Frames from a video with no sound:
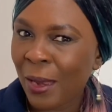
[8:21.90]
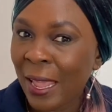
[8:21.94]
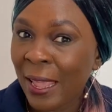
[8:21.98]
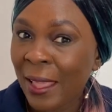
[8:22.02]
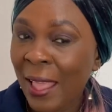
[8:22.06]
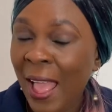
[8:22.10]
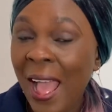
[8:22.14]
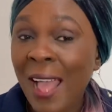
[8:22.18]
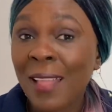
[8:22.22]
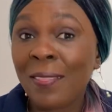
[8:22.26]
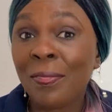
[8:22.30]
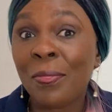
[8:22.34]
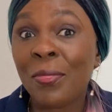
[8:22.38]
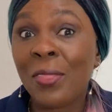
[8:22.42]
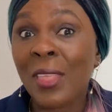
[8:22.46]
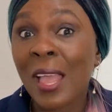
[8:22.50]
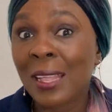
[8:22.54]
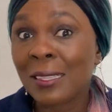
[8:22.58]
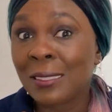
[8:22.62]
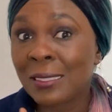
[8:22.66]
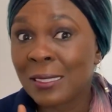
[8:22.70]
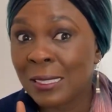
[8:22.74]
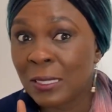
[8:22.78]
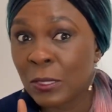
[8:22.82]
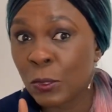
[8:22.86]
And
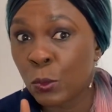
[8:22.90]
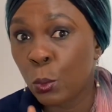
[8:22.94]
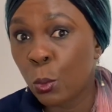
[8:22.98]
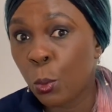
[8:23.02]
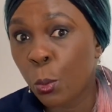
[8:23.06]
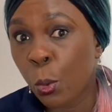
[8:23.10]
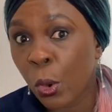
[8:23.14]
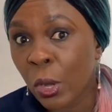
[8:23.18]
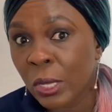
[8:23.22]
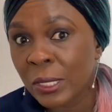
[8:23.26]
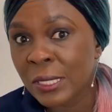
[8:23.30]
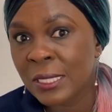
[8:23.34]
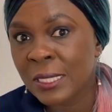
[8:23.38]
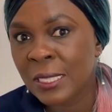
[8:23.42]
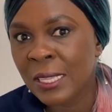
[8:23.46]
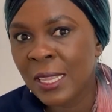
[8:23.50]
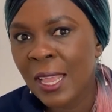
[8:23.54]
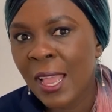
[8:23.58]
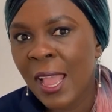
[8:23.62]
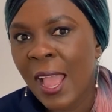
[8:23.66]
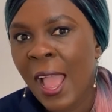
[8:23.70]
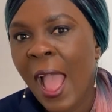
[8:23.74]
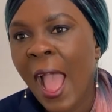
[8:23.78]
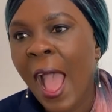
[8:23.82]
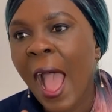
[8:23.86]
that is what
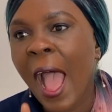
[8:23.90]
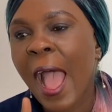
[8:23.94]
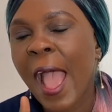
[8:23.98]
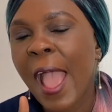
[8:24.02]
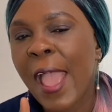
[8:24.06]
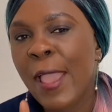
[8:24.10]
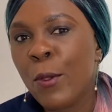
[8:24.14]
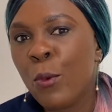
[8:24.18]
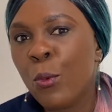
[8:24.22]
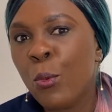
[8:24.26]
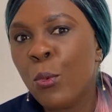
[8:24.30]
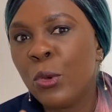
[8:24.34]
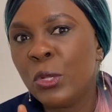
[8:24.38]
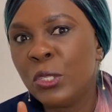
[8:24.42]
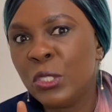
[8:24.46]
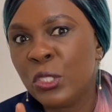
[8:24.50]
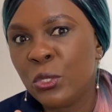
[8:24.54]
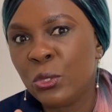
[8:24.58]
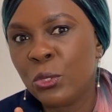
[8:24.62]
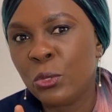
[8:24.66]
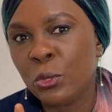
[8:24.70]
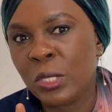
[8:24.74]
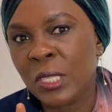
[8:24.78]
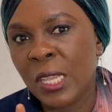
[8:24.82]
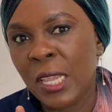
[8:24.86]
I want
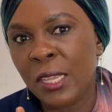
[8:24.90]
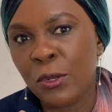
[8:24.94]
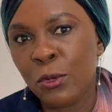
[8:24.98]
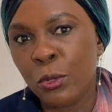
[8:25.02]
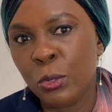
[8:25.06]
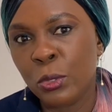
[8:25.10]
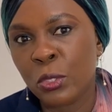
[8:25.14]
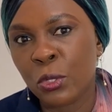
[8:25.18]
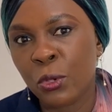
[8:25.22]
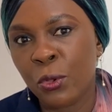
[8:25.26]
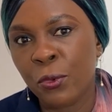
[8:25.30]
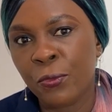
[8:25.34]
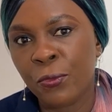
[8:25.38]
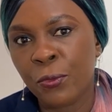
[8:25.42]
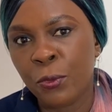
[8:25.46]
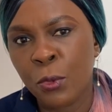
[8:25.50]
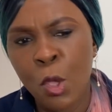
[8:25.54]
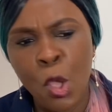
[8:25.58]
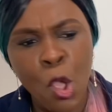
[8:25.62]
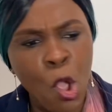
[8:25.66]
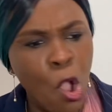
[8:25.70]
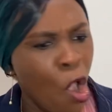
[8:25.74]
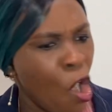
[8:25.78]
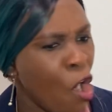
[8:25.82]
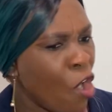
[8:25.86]
you to take note of.
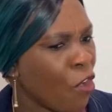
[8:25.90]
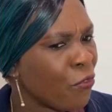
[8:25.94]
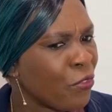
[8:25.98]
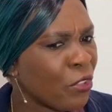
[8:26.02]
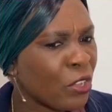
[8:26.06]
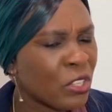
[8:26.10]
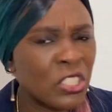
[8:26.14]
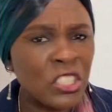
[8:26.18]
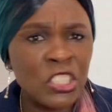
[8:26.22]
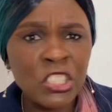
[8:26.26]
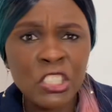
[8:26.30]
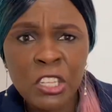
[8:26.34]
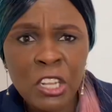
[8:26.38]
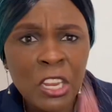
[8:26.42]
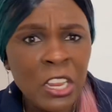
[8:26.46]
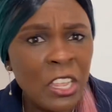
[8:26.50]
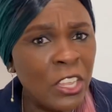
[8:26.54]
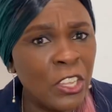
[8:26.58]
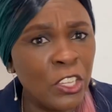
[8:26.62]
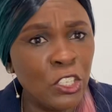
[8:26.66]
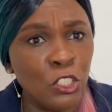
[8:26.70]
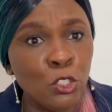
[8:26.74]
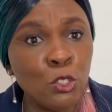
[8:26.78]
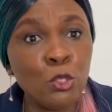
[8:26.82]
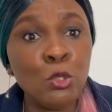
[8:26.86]

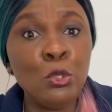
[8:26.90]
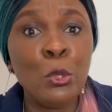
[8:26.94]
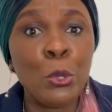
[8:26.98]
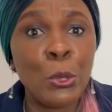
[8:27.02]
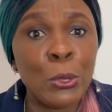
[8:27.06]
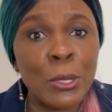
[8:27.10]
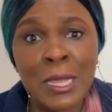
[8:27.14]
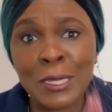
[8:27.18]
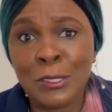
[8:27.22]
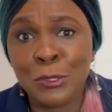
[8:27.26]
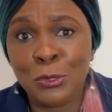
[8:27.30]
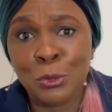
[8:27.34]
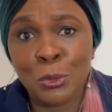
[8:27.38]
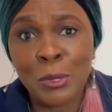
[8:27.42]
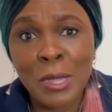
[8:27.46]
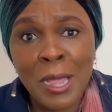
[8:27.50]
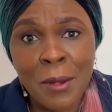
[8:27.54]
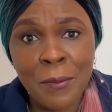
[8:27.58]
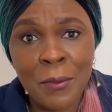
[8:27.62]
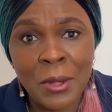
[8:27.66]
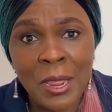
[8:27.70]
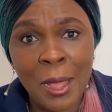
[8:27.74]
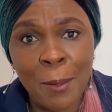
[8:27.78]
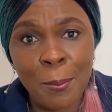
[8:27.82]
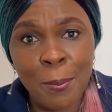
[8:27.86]
Obviously, you know that you
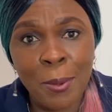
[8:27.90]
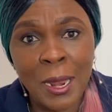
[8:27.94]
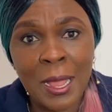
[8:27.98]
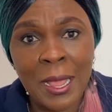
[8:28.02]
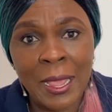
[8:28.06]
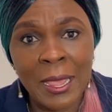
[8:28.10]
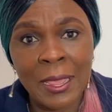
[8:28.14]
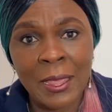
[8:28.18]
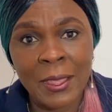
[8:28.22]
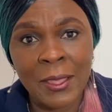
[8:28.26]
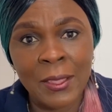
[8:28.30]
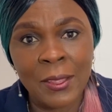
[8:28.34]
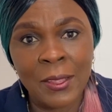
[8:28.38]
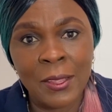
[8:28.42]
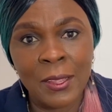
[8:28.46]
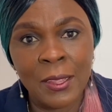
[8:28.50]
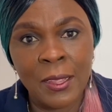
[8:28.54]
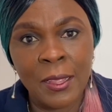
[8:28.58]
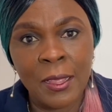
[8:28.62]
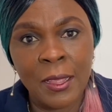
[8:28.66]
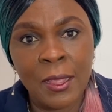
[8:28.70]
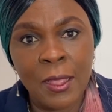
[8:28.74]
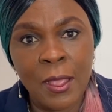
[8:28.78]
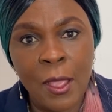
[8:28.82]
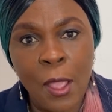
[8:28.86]
can reapply,
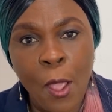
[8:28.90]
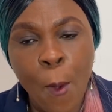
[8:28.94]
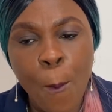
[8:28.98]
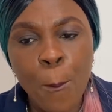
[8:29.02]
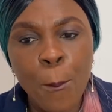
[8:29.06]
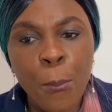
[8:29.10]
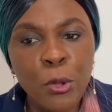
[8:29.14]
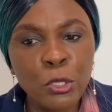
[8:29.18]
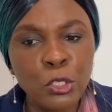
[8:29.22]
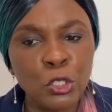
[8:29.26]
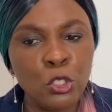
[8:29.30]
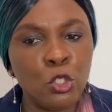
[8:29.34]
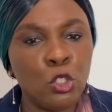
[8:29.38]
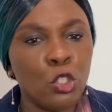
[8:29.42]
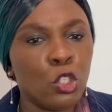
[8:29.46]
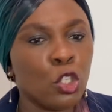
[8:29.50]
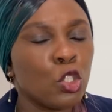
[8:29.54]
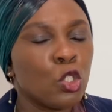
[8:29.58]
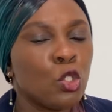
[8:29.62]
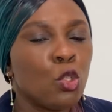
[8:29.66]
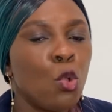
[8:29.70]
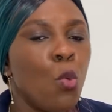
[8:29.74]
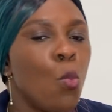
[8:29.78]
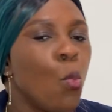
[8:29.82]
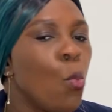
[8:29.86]
but you
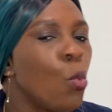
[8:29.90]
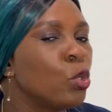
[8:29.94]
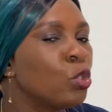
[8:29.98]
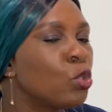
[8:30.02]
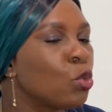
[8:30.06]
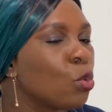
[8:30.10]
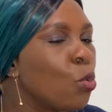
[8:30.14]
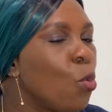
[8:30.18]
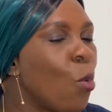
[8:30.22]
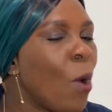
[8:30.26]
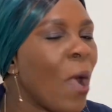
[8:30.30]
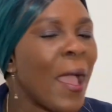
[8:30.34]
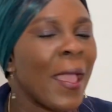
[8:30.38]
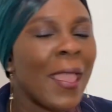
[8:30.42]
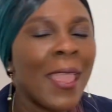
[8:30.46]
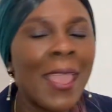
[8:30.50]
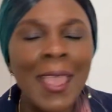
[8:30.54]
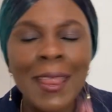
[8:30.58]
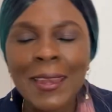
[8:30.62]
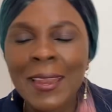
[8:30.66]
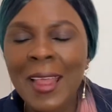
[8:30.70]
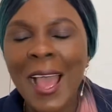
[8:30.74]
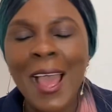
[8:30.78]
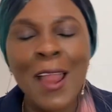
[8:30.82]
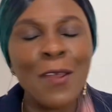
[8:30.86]
just don't want to go
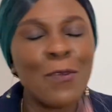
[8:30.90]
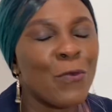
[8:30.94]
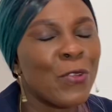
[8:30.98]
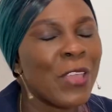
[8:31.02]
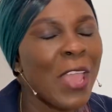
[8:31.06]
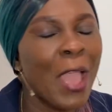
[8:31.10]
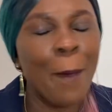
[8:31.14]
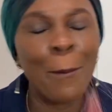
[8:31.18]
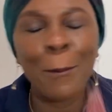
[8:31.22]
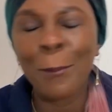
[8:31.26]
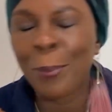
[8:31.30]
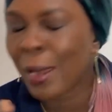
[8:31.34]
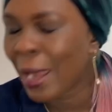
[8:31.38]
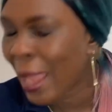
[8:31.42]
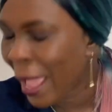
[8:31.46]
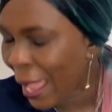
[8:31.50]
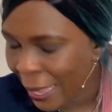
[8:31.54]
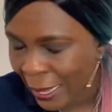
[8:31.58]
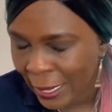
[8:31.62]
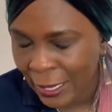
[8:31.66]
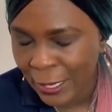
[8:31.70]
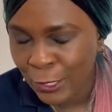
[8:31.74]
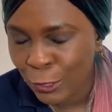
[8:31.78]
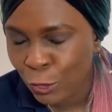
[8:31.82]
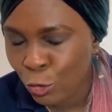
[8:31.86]
ahead and
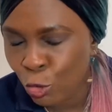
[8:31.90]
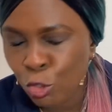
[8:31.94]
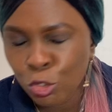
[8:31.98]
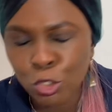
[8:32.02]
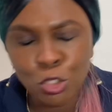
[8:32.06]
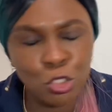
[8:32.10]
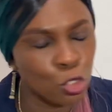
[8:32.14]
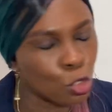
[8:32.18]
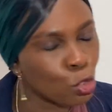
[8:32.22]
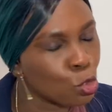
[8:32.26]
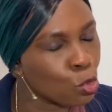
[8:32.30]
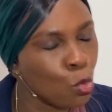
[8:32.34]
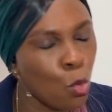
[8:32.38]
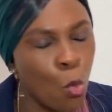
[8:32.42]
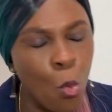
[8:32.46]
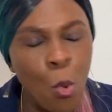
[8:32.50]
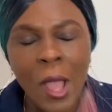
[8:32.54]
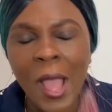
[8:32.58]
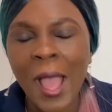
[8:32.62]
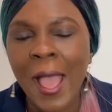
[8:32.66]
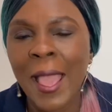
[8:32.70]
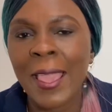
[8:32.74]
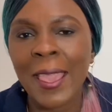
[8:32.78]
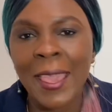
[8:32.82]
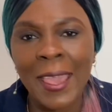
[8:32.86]
reapply. Don't just go
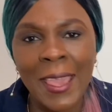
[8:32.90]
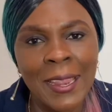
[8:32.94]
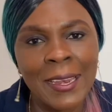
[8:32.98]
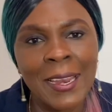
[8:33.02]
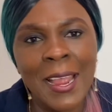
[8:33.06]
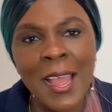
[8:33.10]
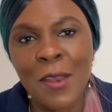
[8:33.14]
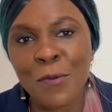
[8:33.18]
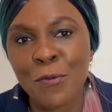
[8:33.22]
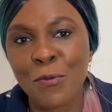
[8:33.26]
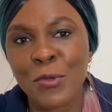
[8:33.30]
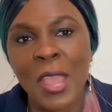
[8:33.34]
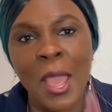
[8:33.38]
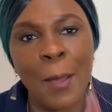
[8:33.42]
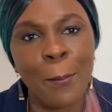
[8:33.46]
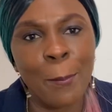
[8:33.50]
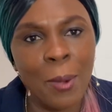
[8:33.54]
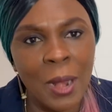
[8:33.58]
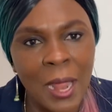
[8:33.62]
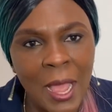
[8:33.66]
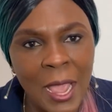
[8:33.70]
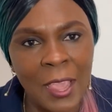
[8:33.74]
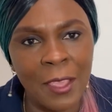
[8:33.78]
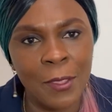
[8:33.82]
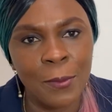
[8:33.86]
ahead and reapply.